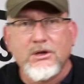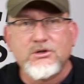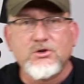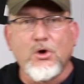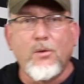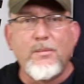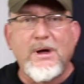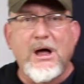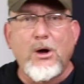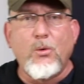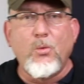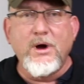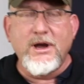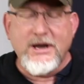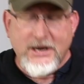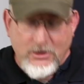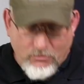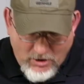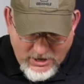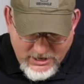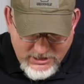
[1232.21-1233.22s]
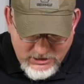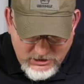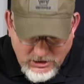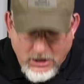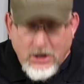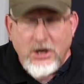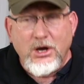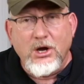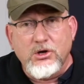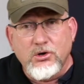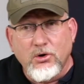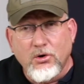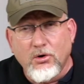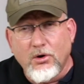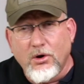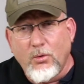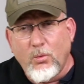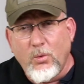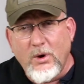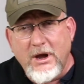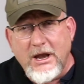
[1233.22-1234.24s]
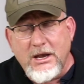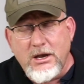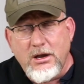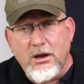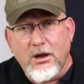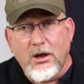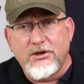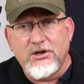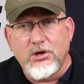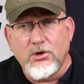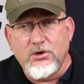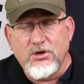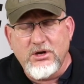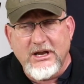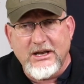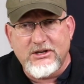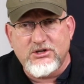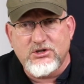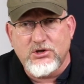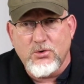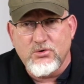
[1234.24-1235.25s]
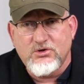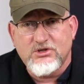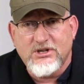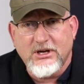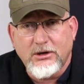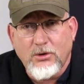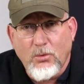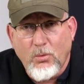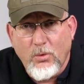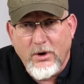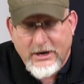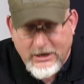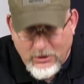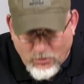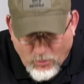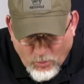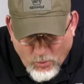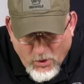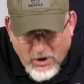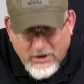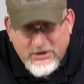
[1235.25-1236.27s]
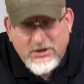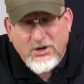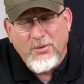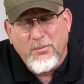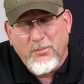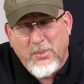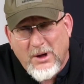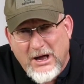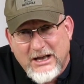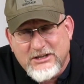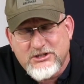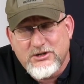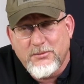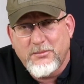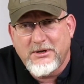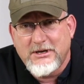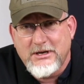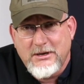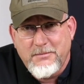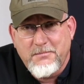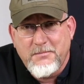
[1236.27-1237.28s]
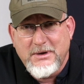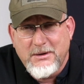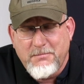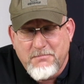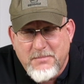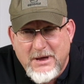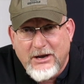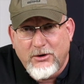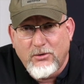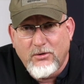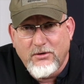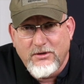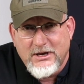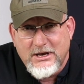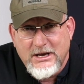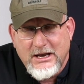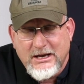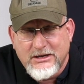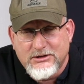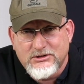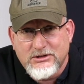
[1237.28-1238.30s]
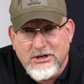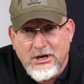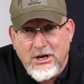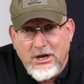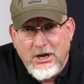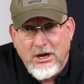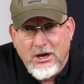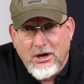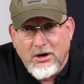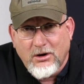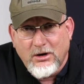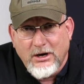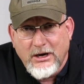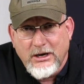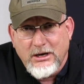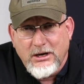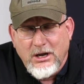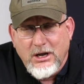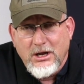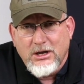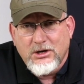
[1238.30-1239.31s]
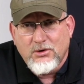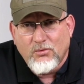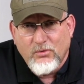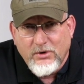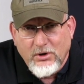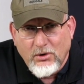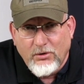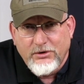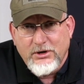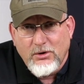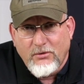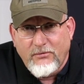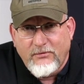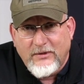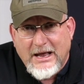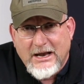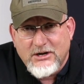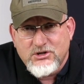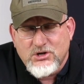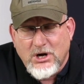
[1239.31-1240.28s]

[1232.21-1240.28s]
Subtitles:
winning, right? You're going to win until you get so sick of winning. What could possibly be better than this? All right. The real deal flash hider.